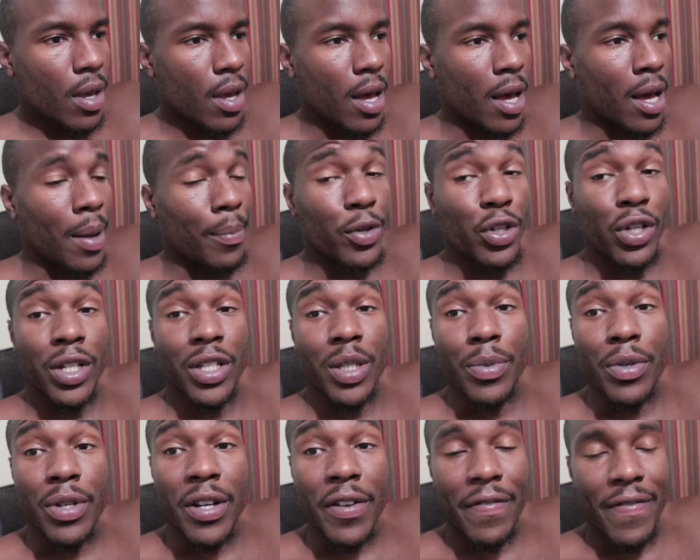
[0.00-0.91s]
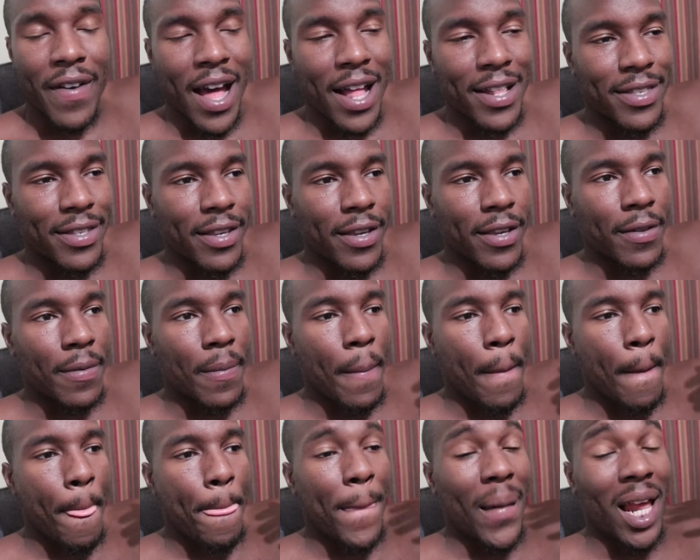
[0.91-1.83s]
uh, but you get some good fats in.
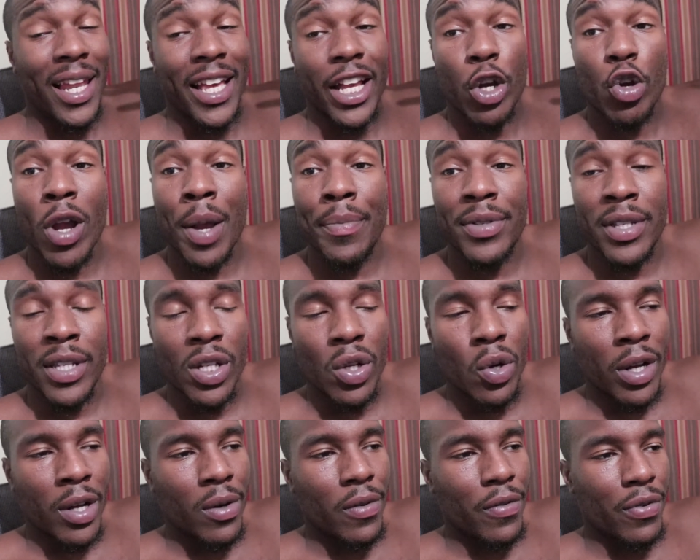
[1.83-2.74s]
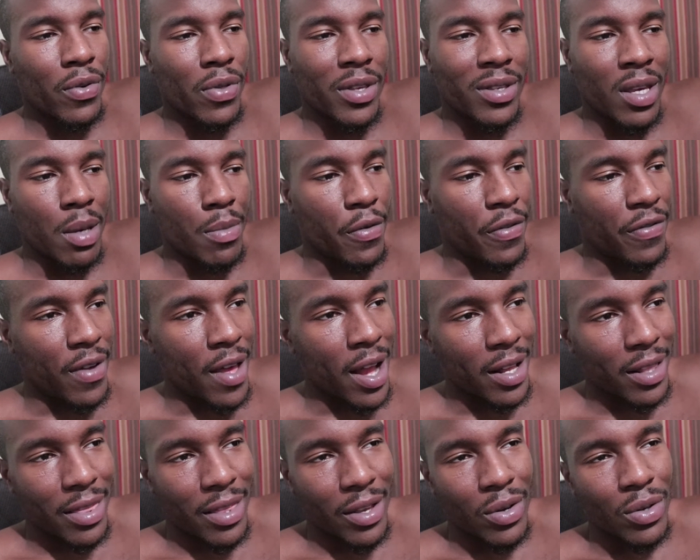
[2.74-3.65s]
I like grapeseed oil for the same
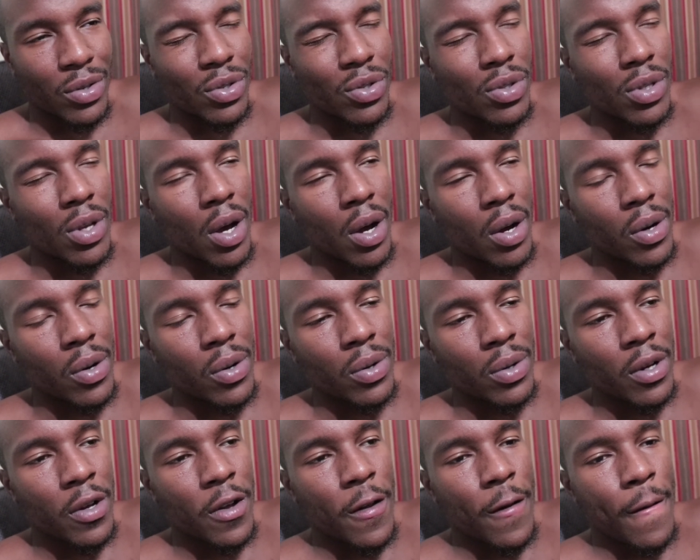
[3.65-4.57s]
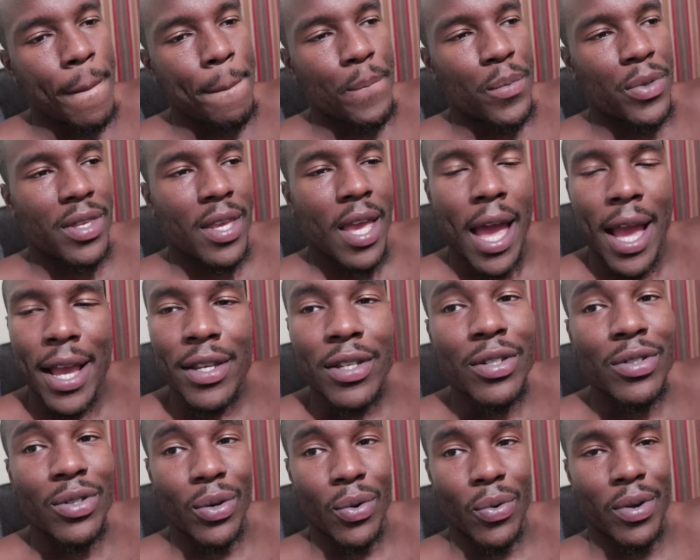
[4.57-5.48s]
effect. There's no
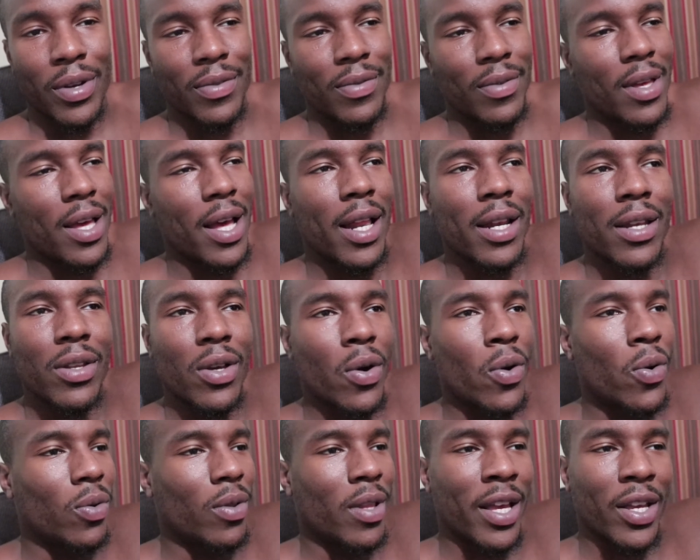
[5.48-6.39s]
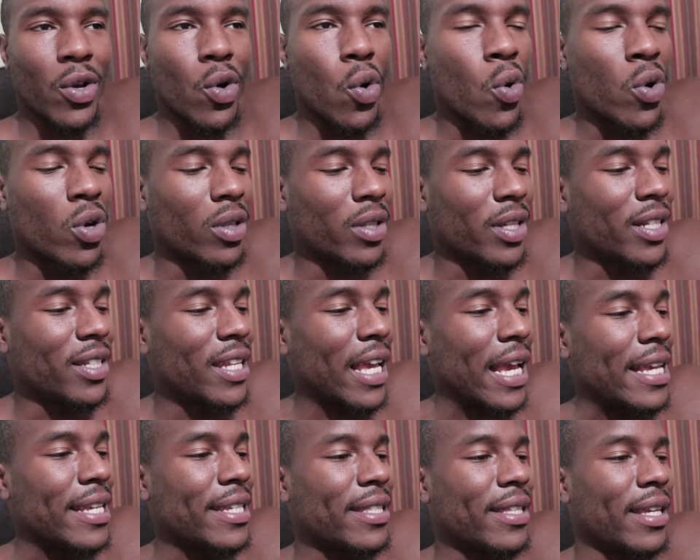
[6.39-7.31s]
taste to it. I don't like oily
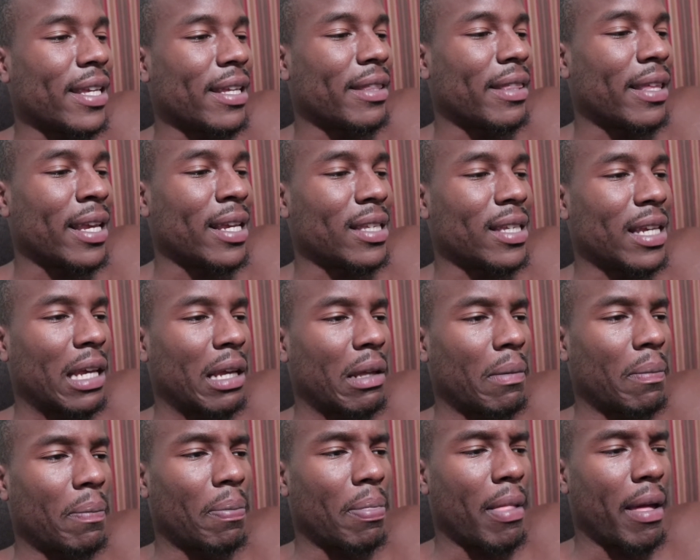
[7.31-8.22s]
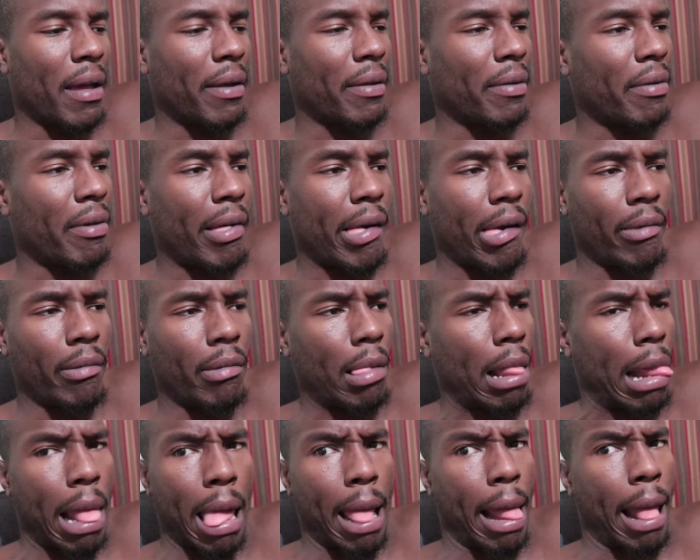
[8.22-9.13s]
tasting things like, like,
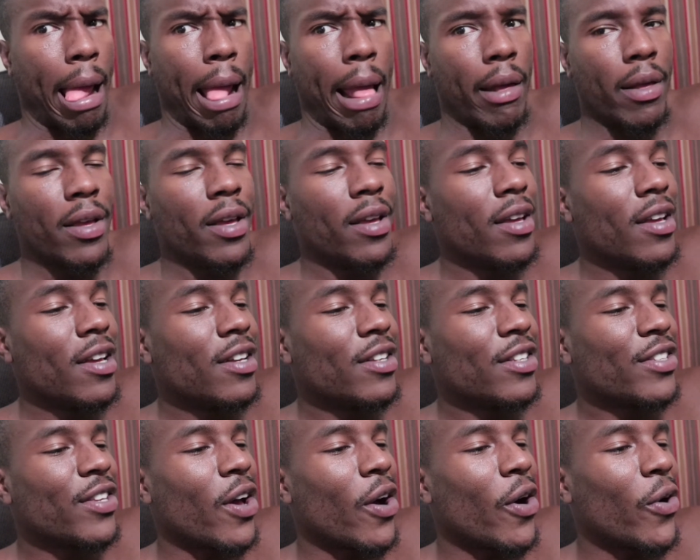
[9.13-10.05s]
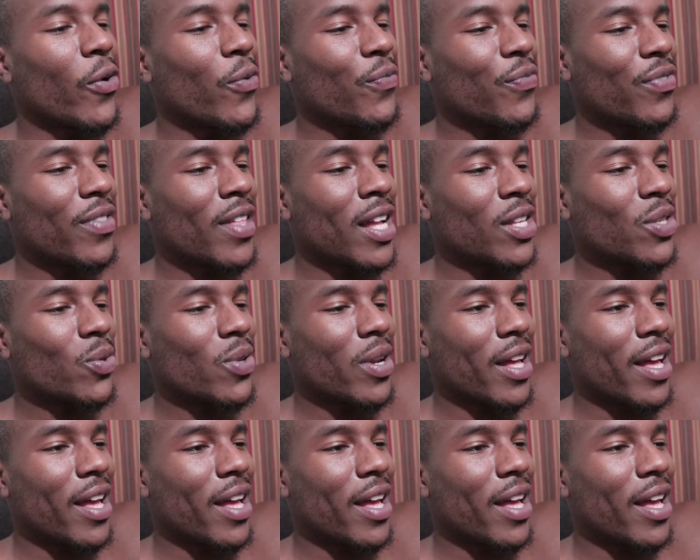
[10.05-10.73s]
ugh, So that's what